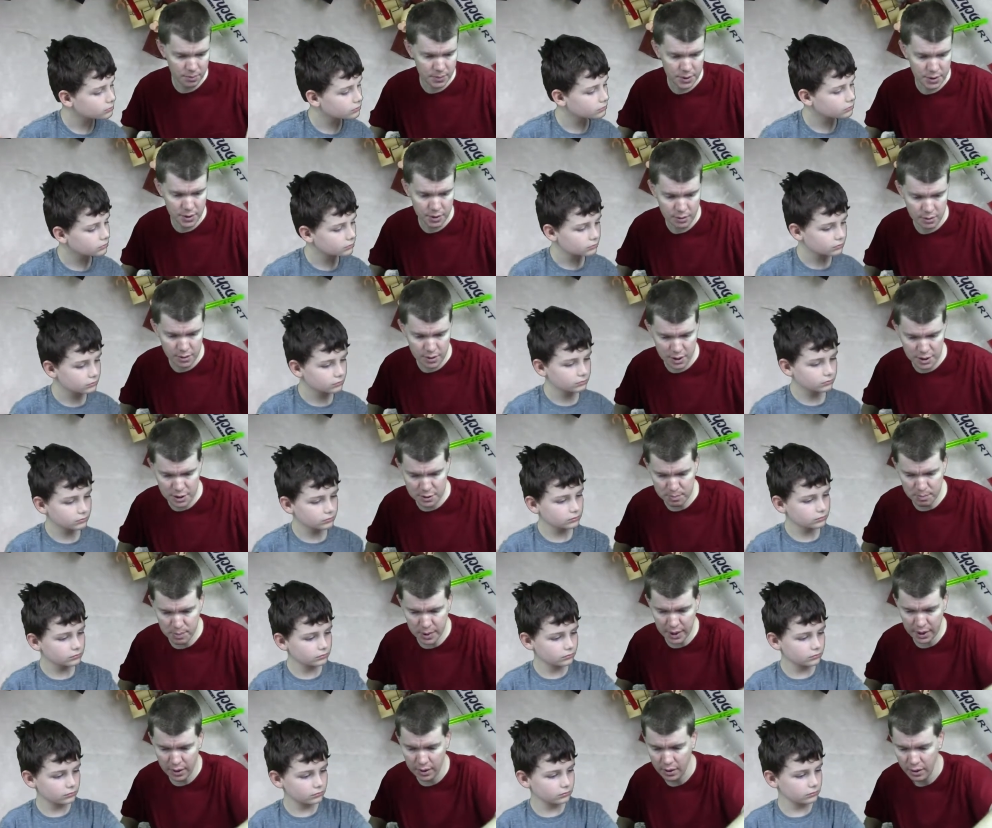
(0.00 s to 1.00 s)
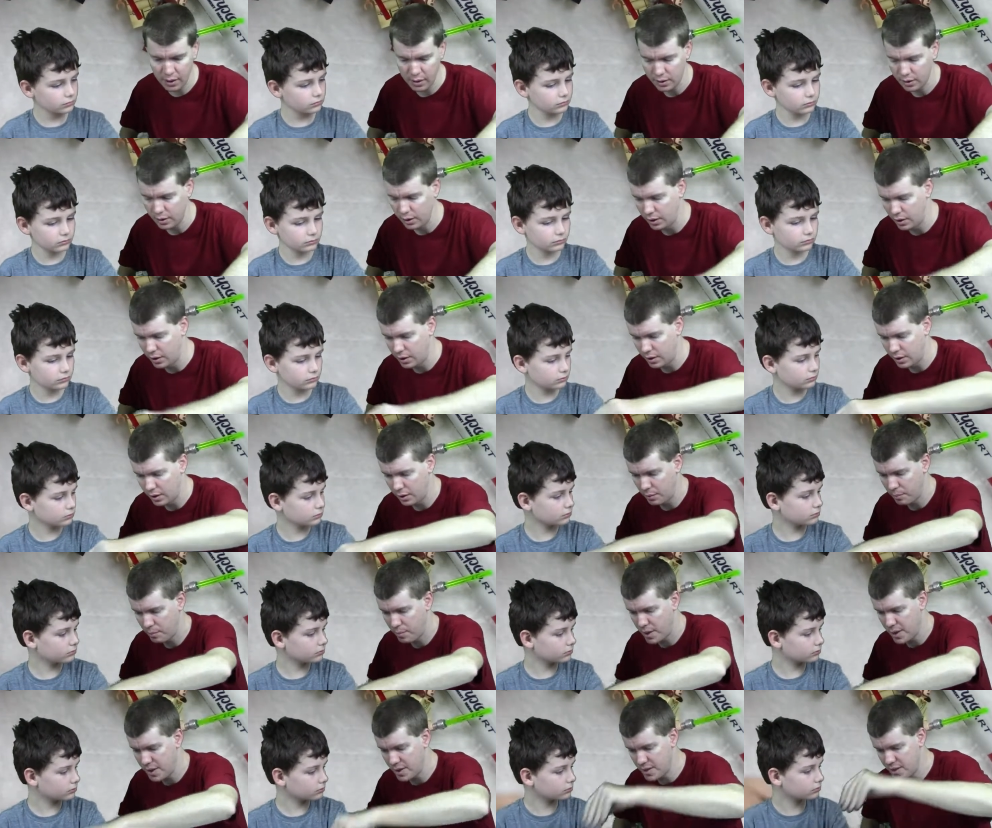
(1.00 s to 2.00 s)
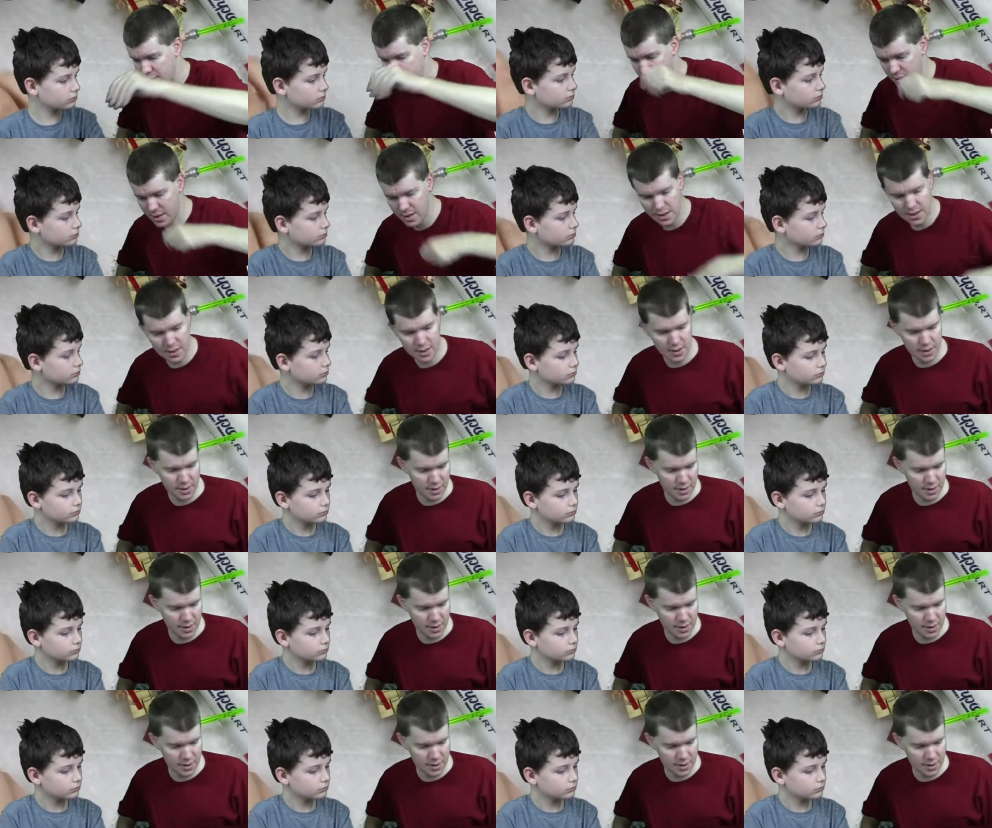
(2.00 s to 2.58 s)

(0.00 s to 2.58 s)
Speaker 1: two of these big long pieces.